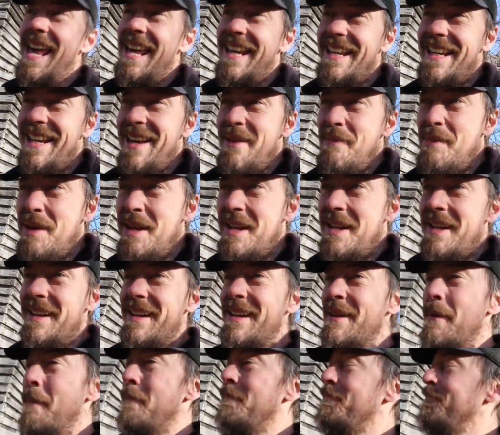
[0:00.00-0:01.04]
I mean,
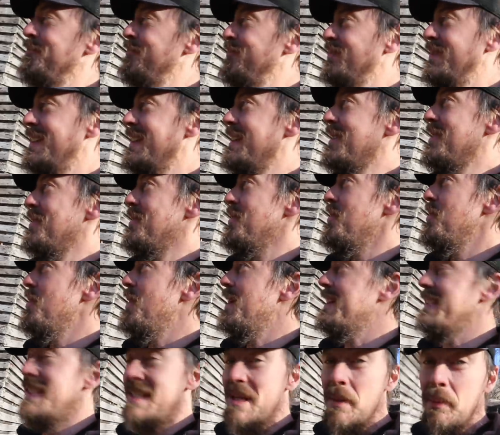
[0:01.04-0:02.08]

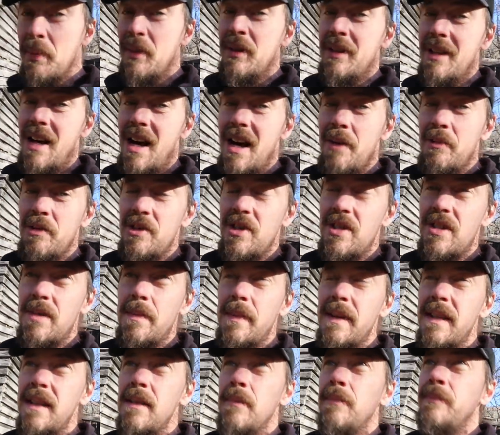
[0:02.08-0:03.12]
a simple law would just
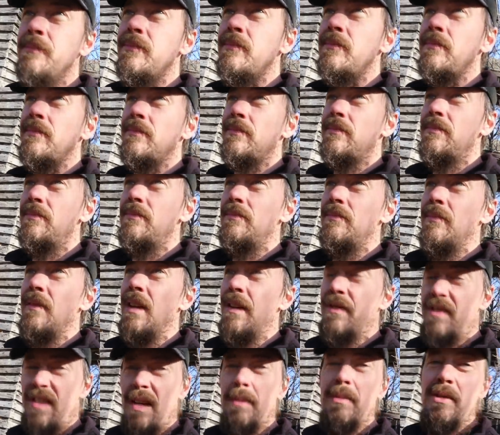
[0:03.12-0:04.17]
be
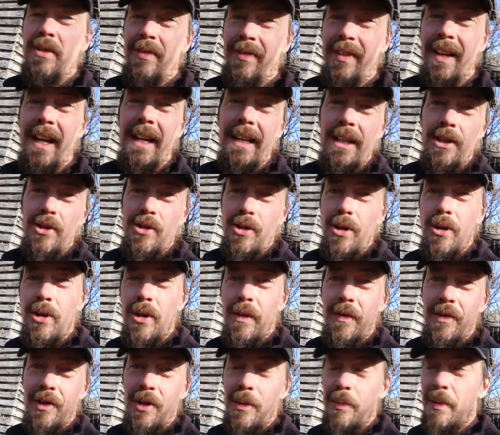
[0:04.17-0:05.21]
if someone's flying a drone
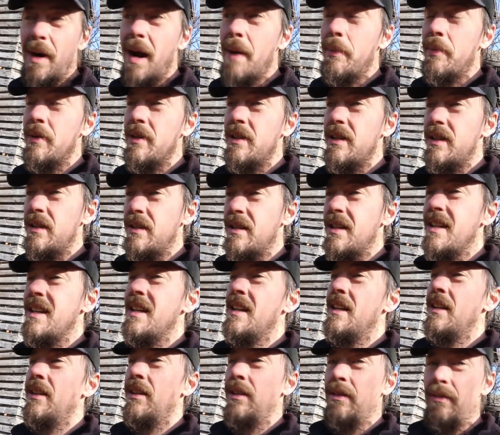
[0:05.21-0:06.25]
over your property and
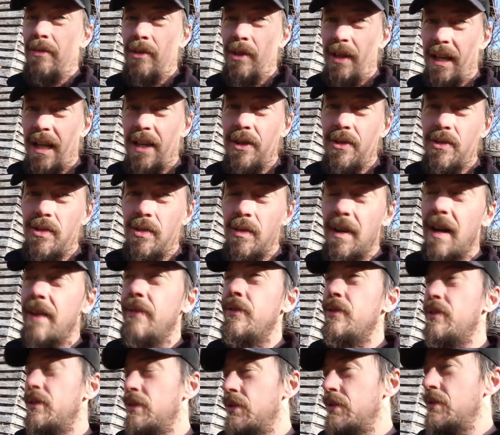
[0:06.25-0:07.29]
you can't use a
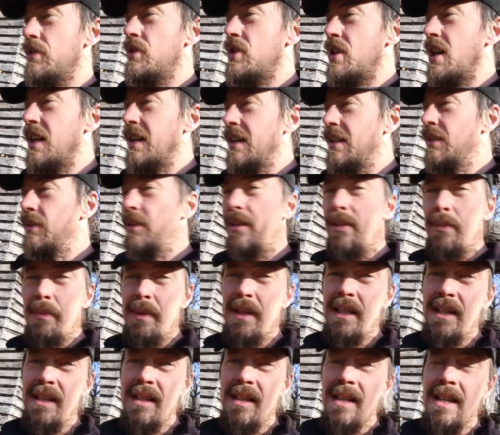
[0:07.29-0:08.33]
rifle, you can use a shotgun. It could
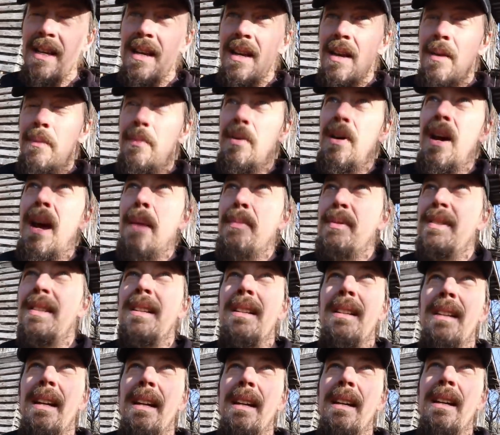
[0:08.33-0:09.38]
be perhaps
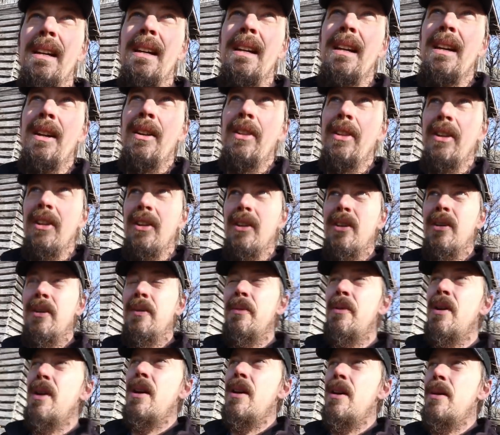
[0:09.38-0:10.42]
in like the
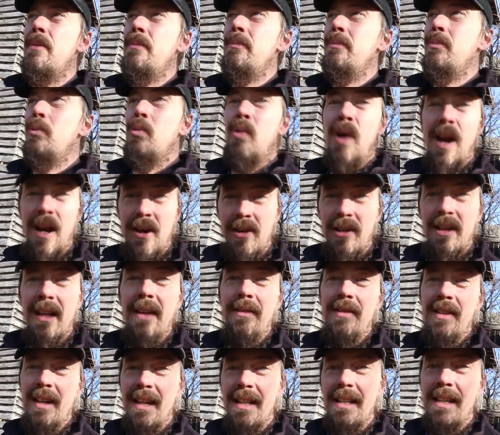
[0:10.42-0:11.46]
um,
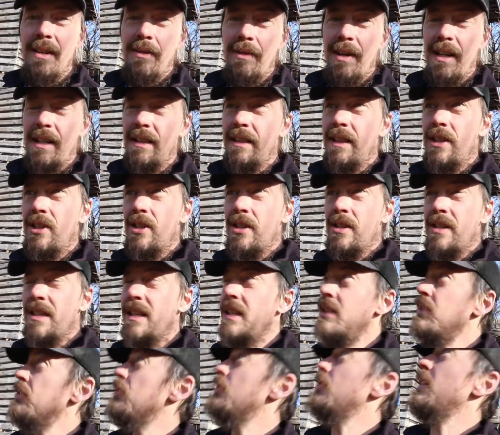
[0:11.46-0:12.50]
wildlife hunting regulations,
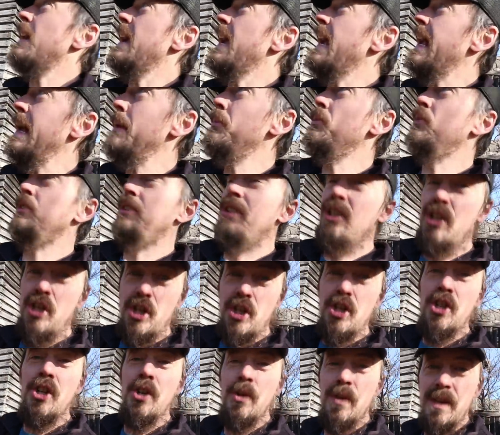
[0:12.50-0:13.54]
and you're able to
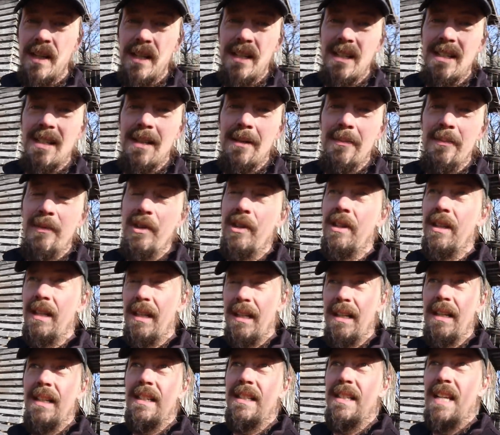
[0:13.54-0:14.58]
shoot it. You can
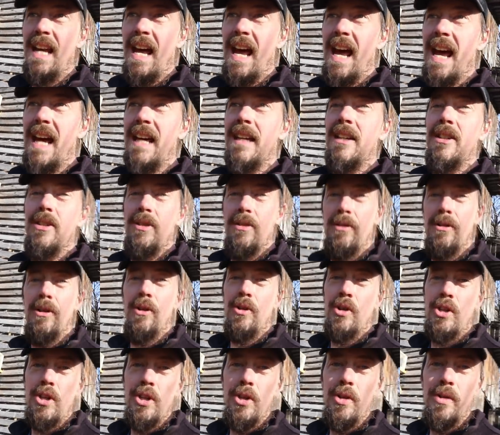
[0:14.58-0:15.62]
get a tag and you can go
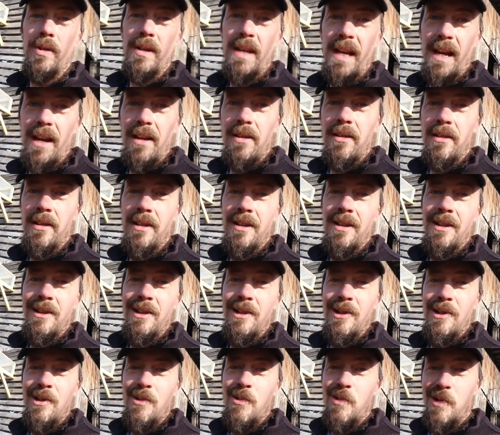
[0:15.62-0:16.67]
shoot down
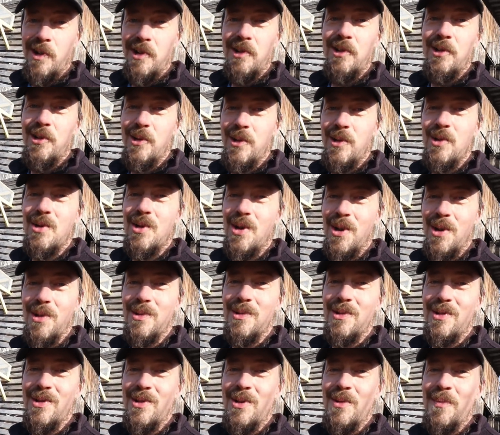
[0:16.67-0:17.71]
one or two
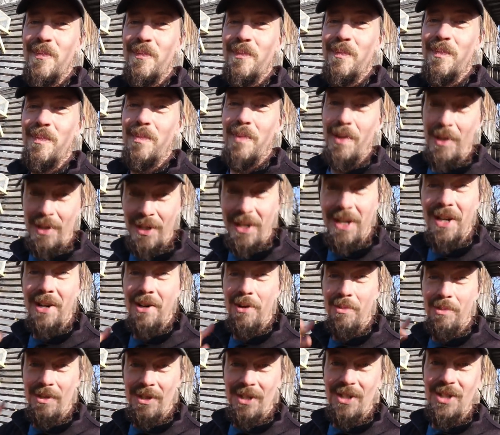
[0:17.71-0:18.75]
drones per year
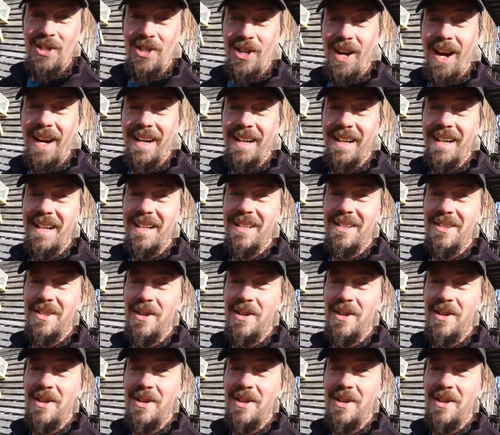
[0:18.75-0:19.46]
with a shotgun.